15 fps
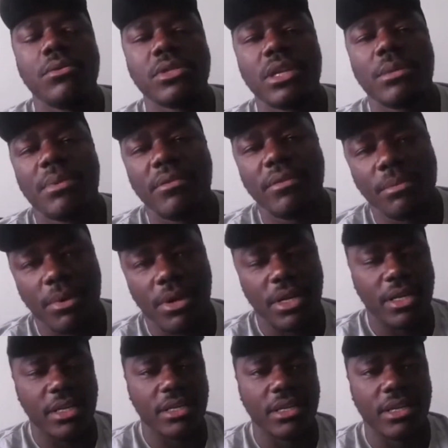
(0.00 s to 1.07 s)
What's up,
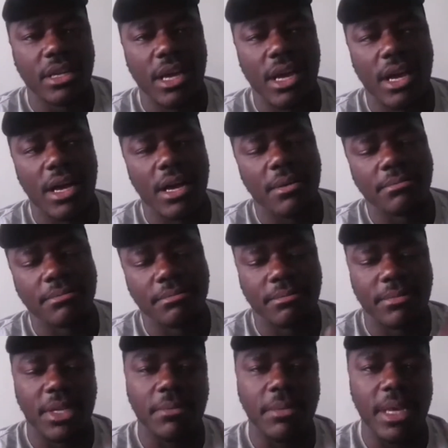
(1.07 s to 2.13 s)
everybody? My
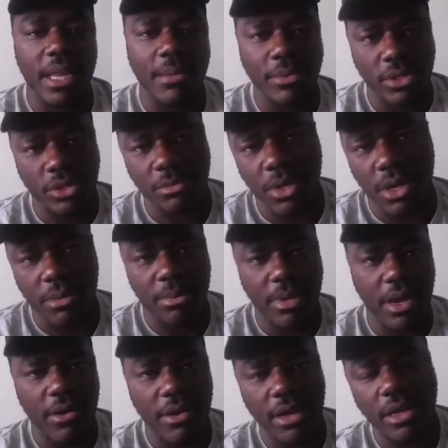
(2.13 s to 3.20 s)
name is Jabbar
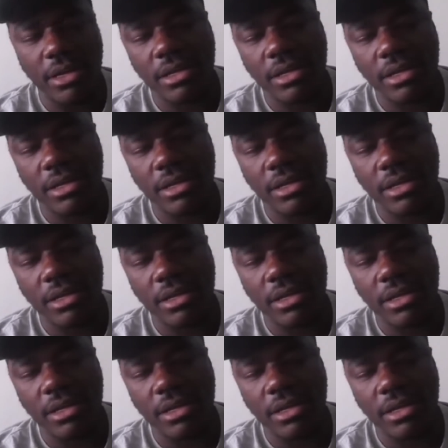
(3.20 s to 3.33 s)
Perry.